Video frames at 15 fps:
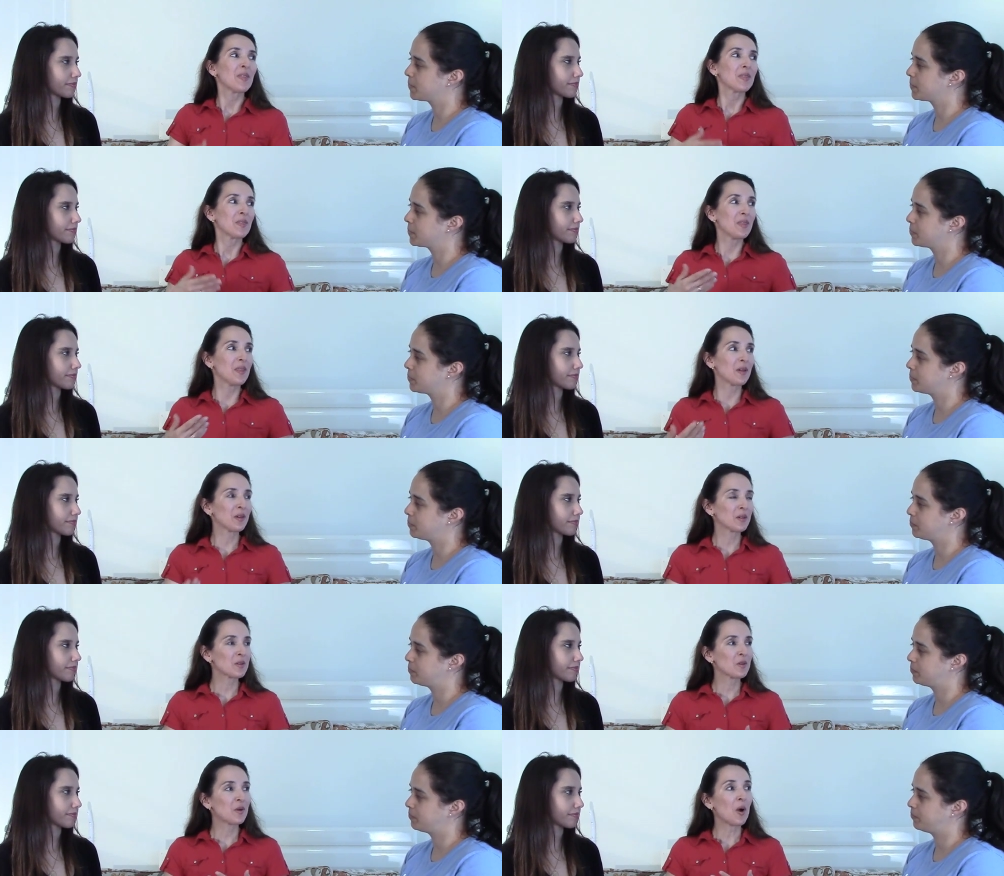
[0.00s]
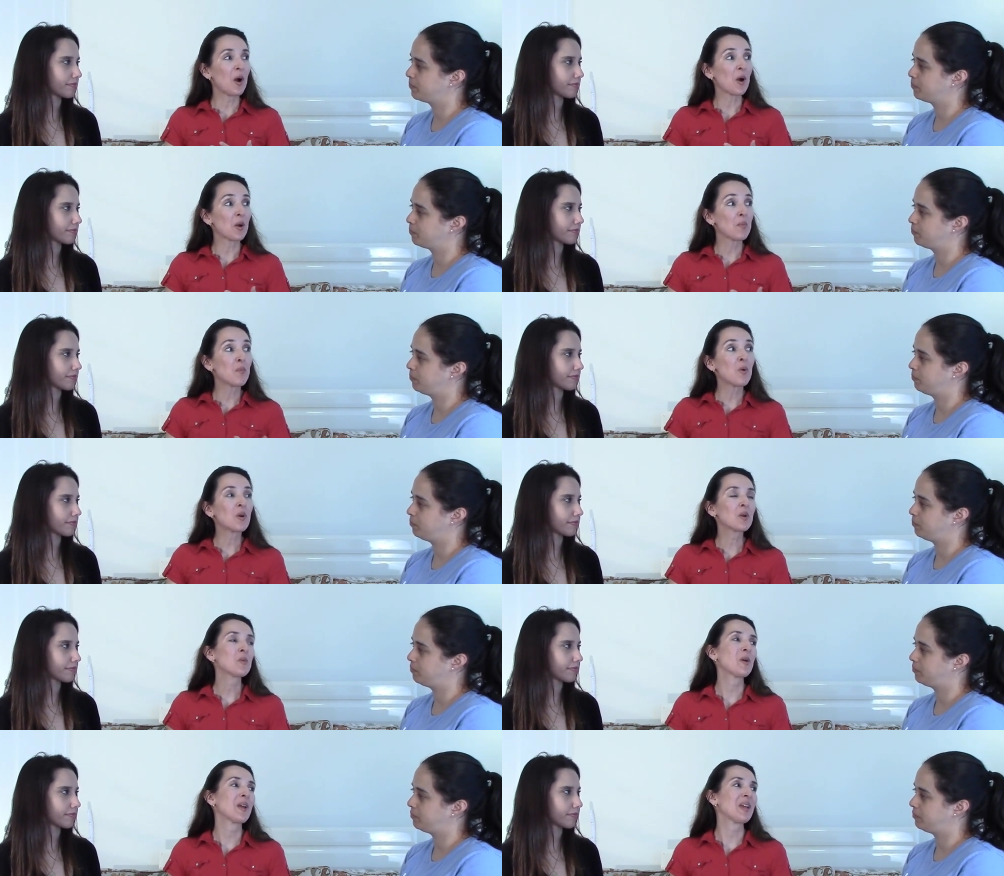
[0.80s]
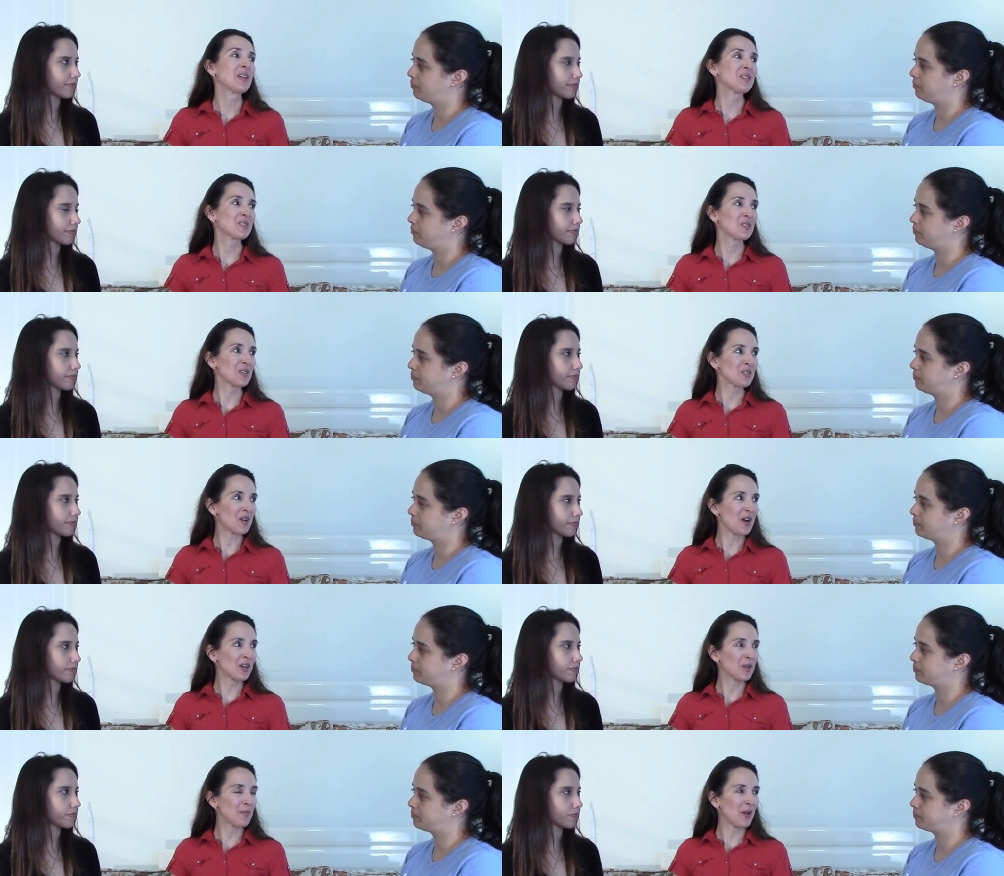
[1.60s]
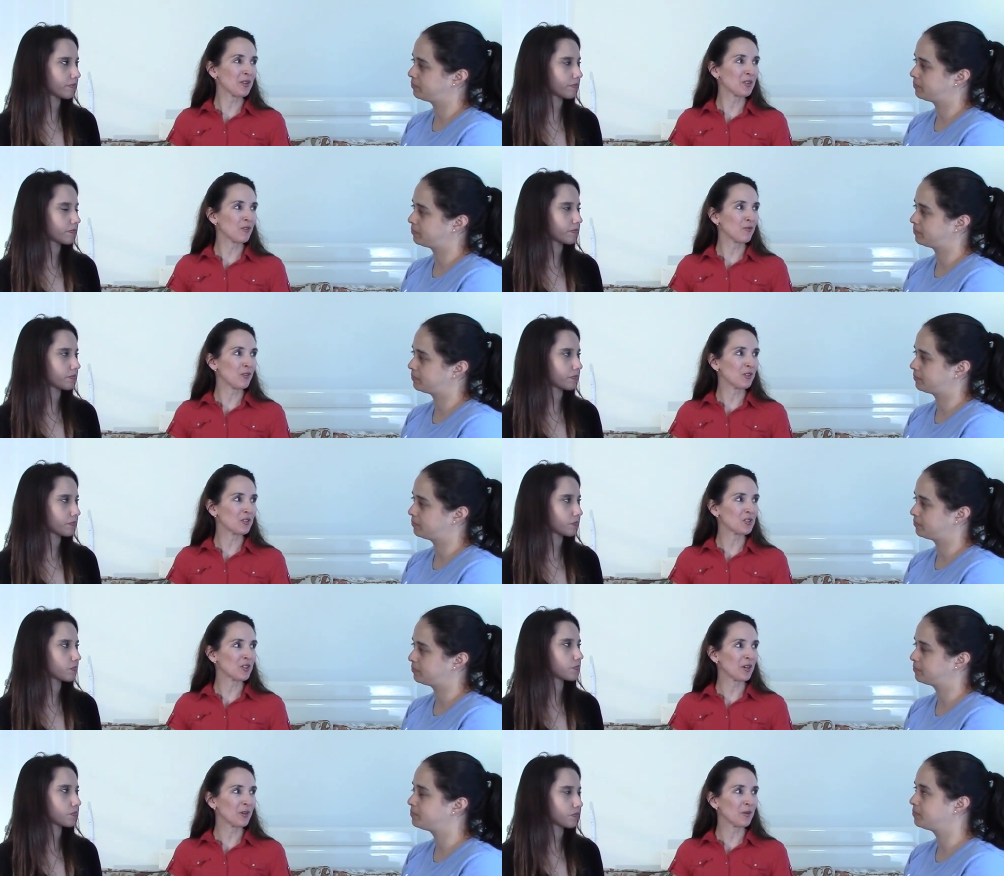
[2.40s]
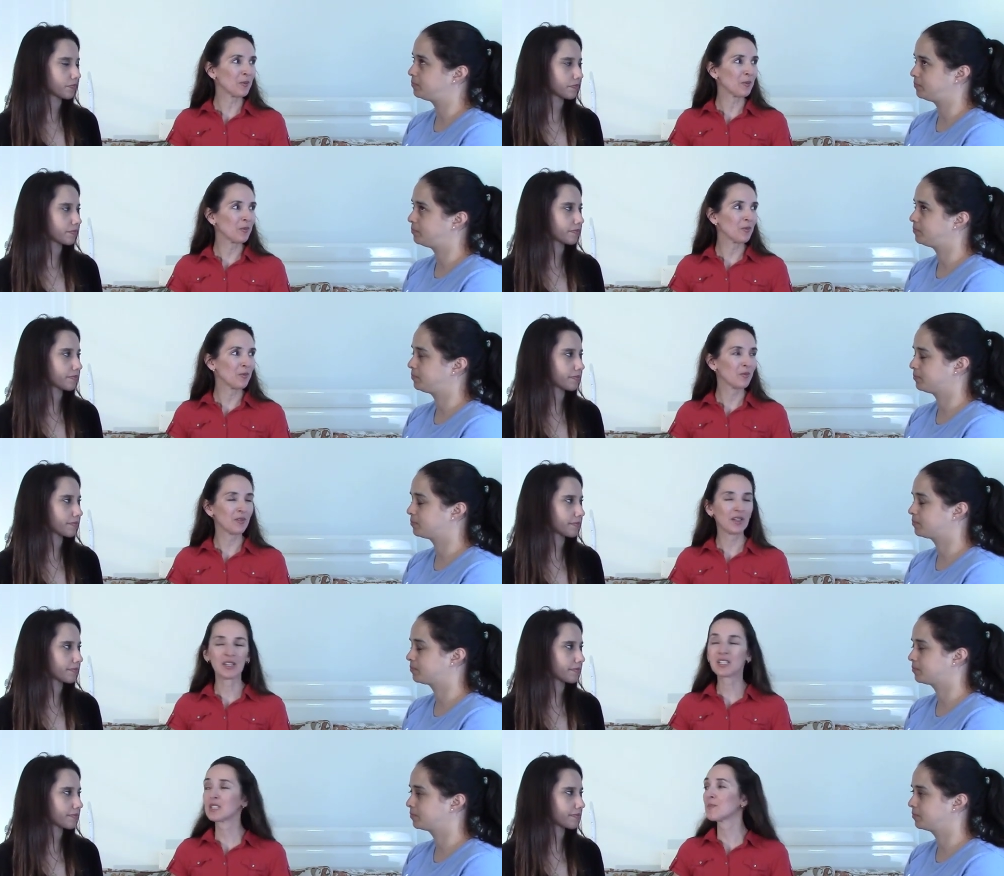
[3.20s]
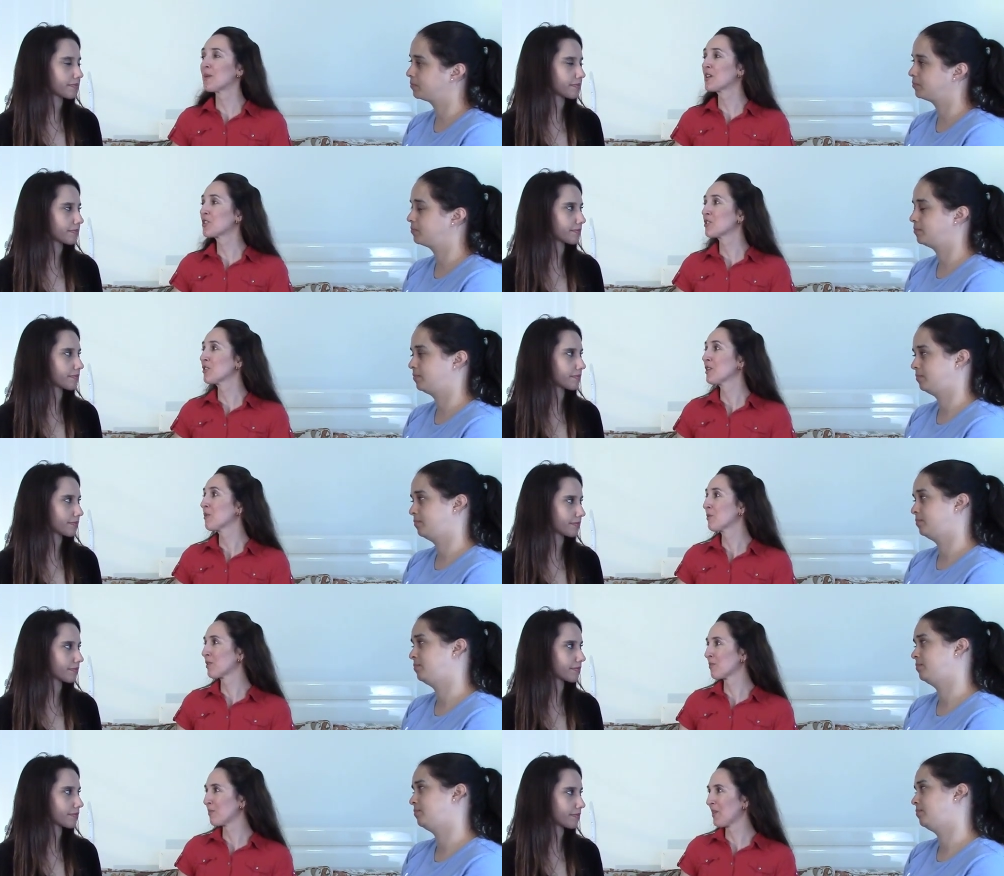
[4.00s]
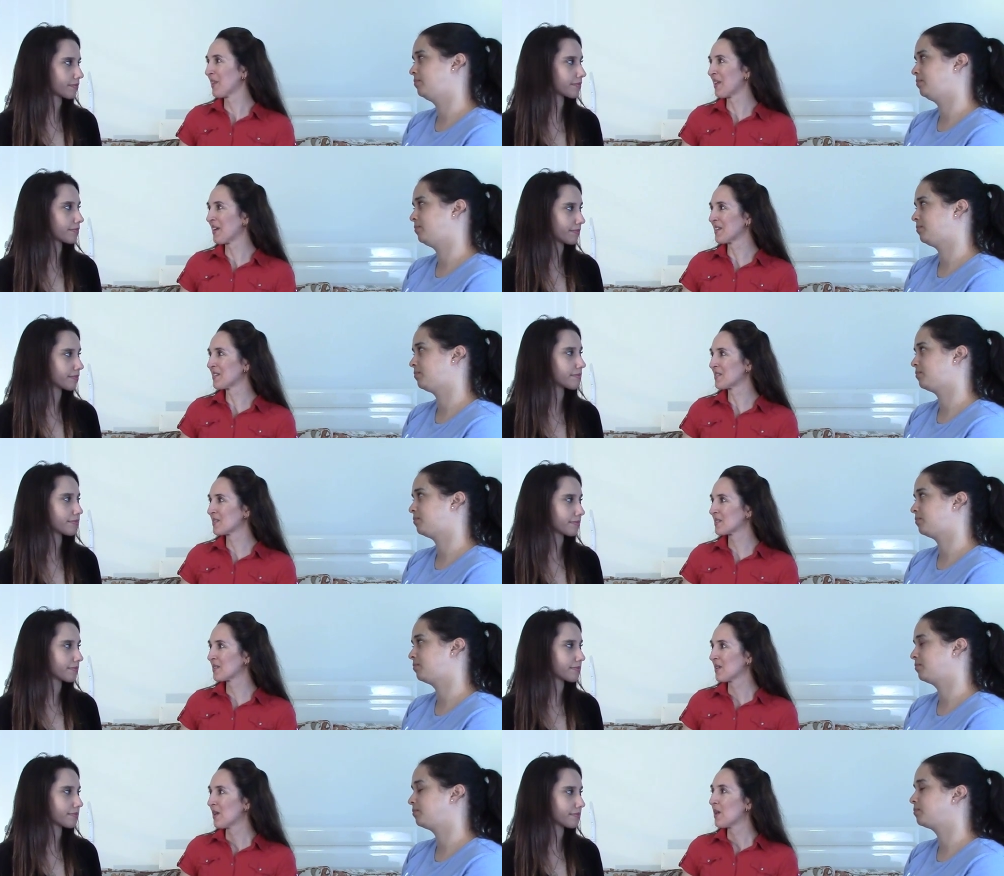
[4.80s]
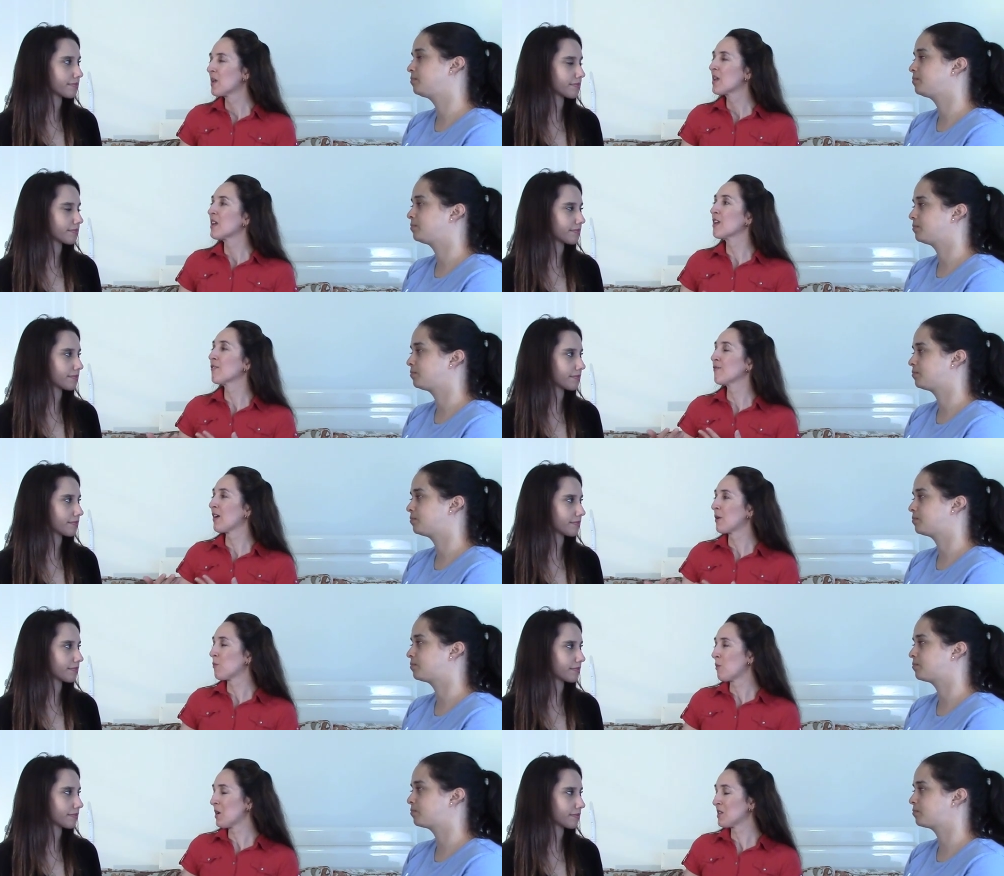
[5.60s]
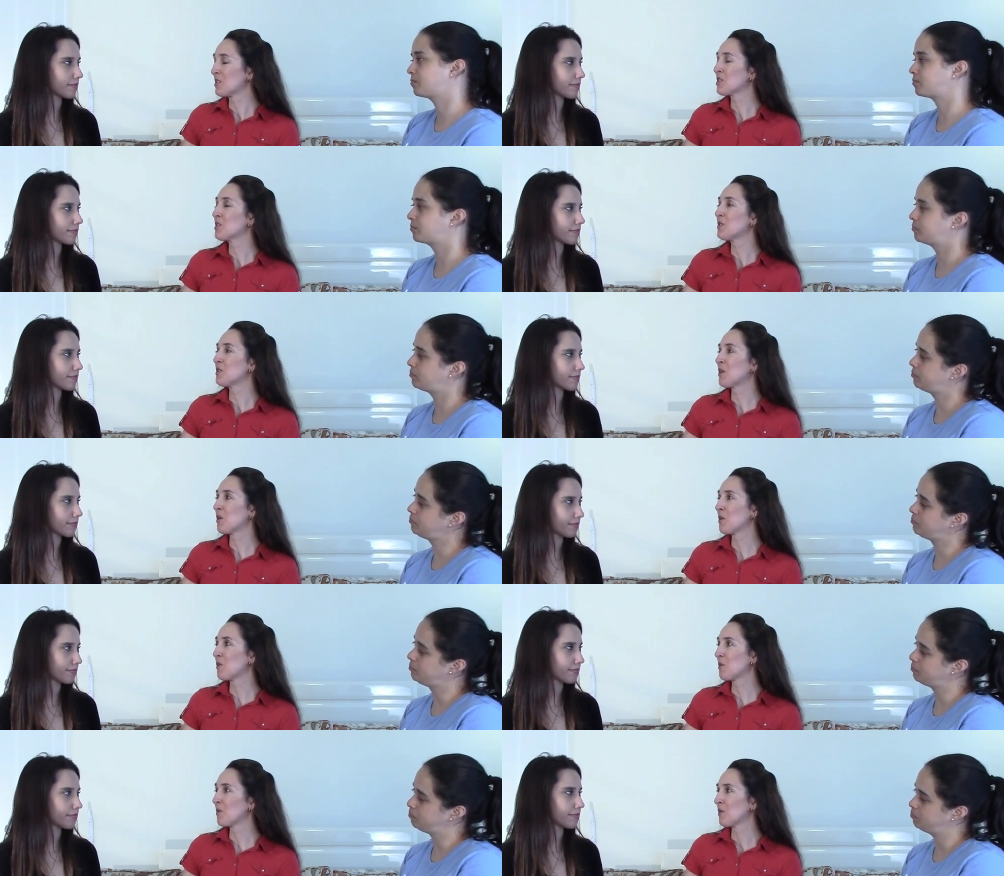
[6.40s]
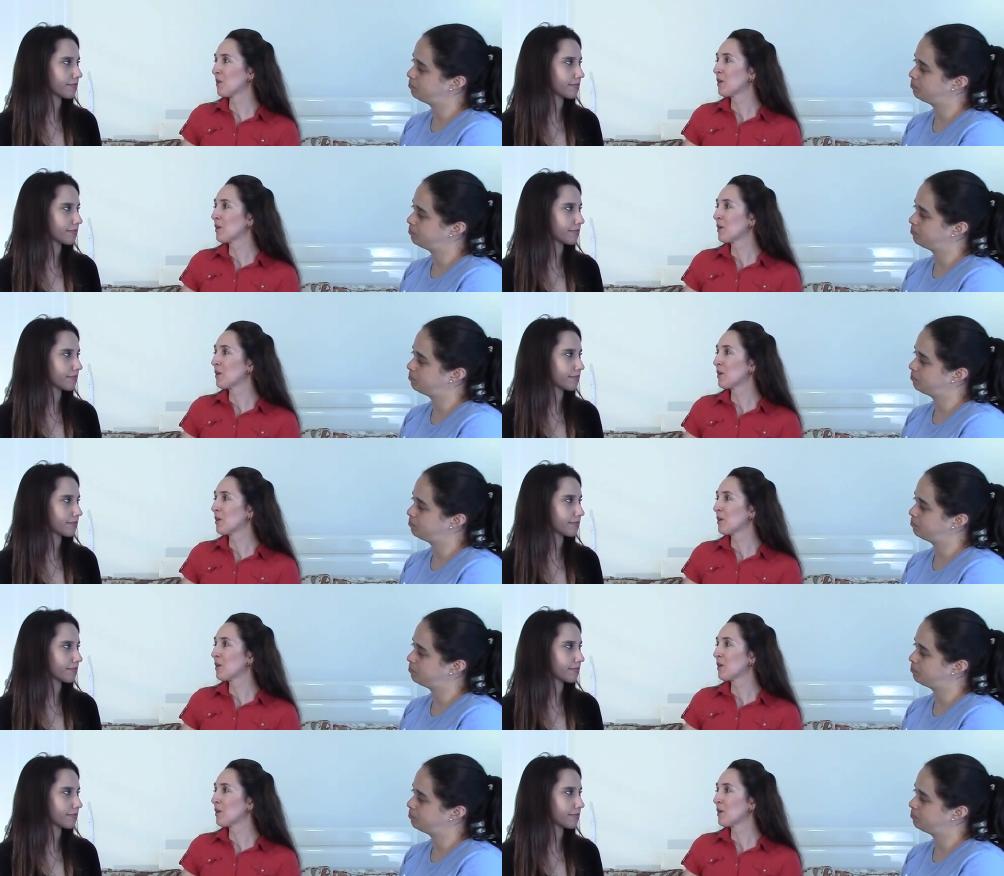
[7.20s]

Speaker 1: There are more ways to talk about the future, especially with plans. Mm -hmm. If I want to know